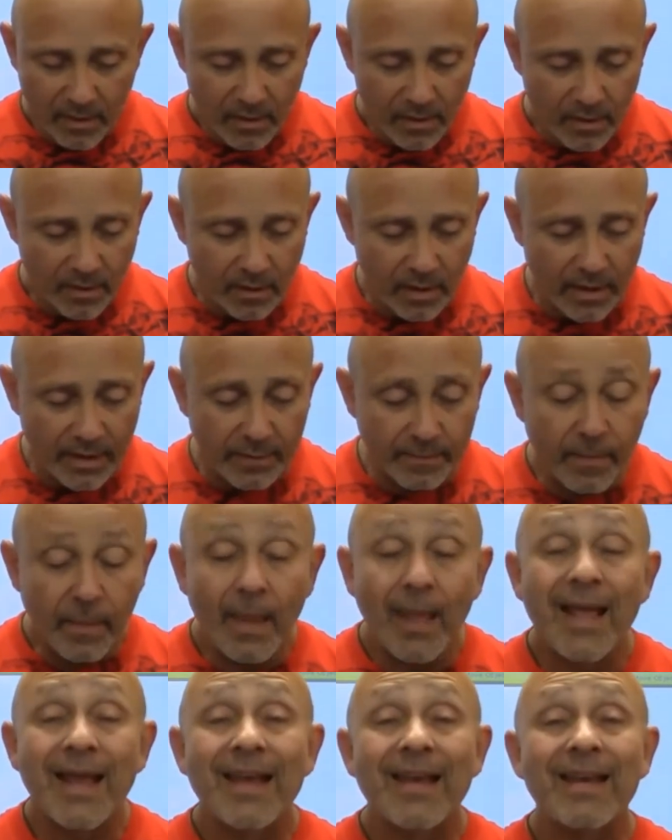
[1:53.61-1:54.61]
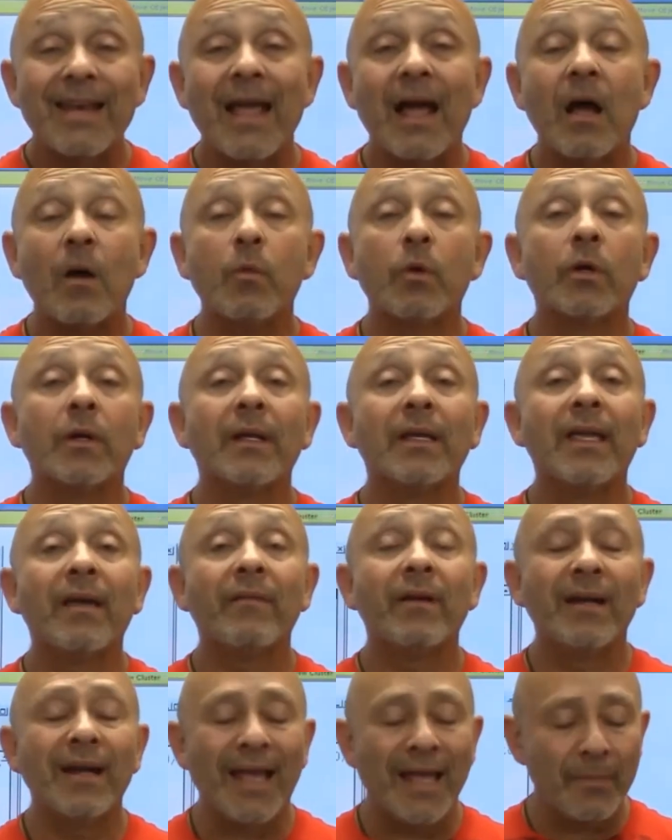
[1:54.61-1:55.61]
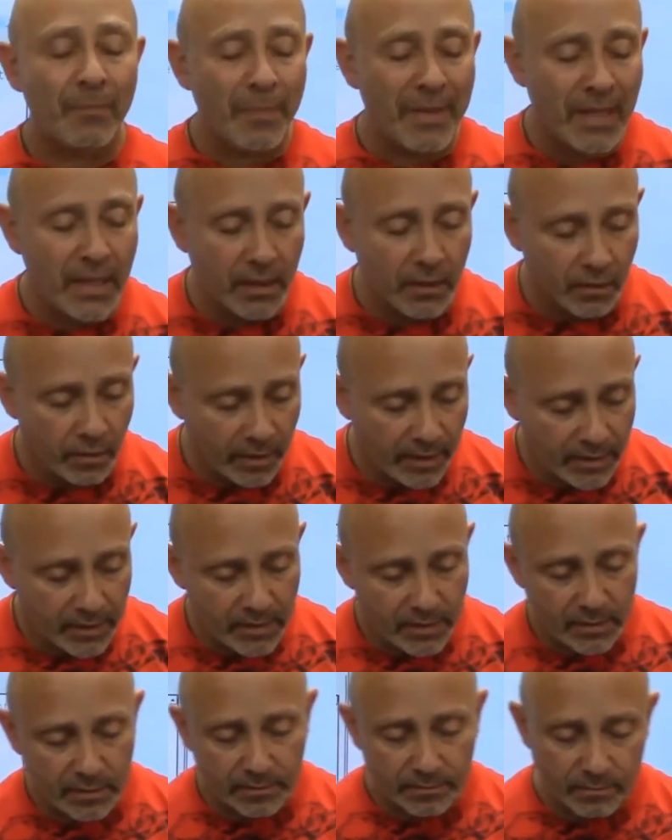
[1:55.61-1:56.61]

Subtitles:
All right, now we're going to give it an IP address.